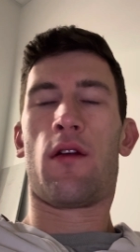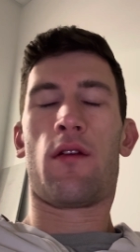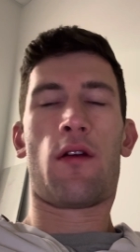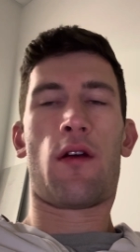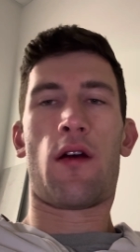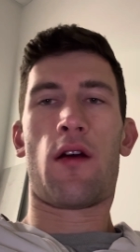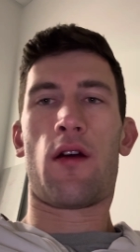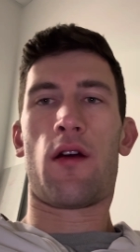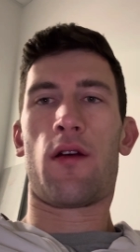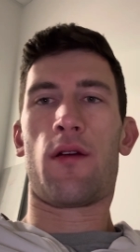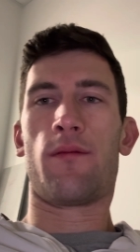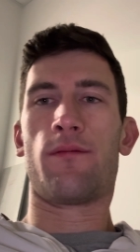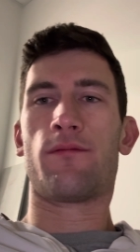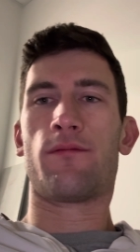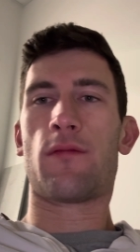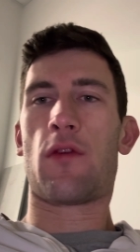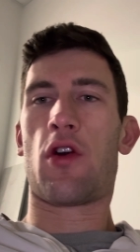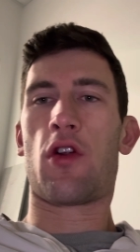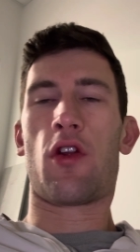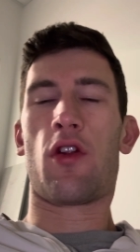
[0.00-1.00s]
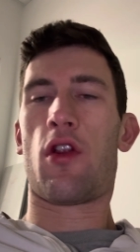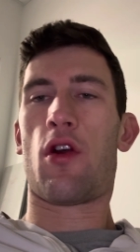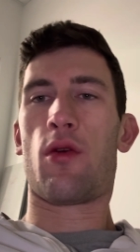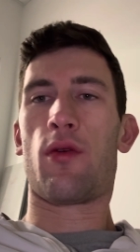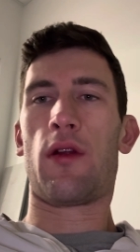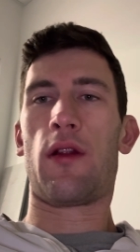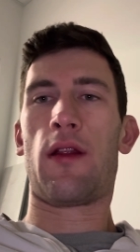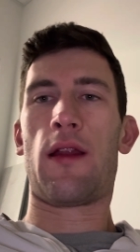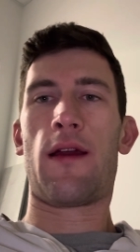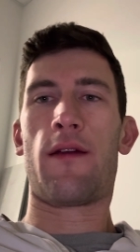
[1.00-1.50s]
um, on a
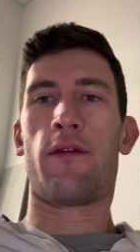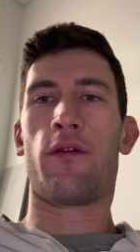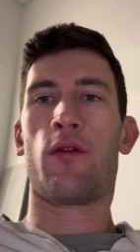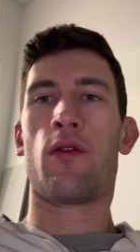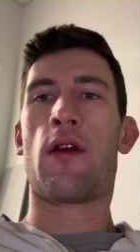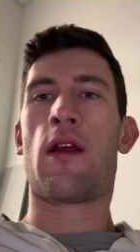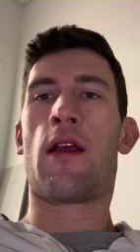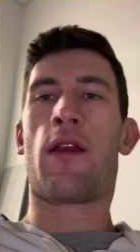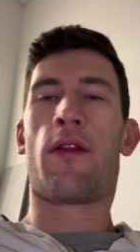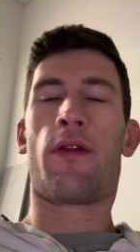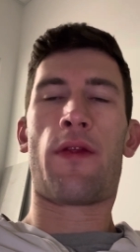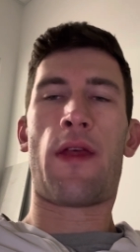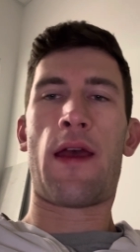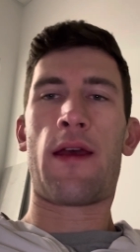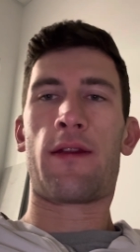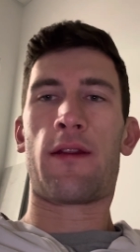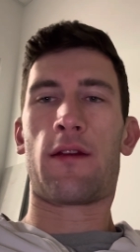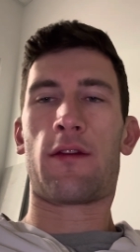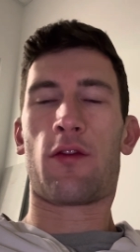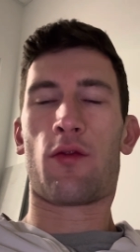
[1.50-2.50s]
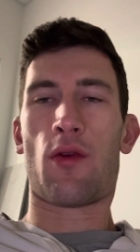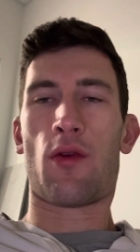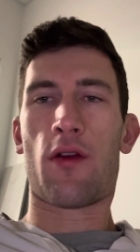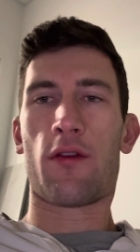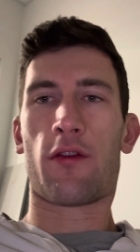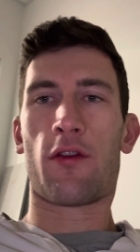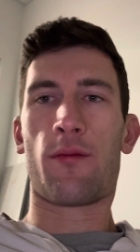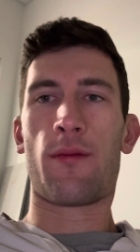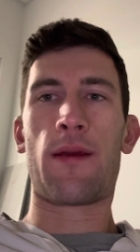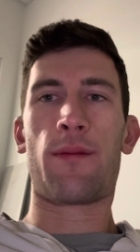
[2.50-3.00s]
lower level than the
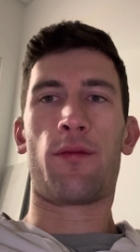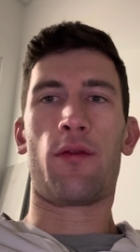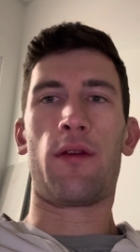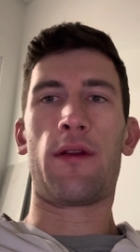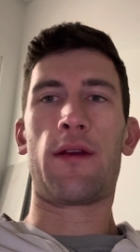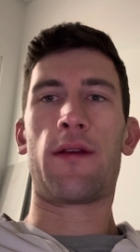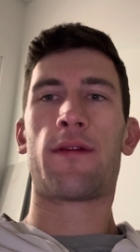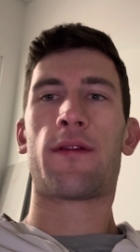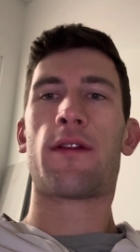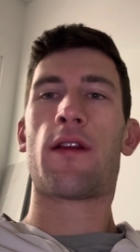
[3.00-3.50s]
Toronto Maple Leafs.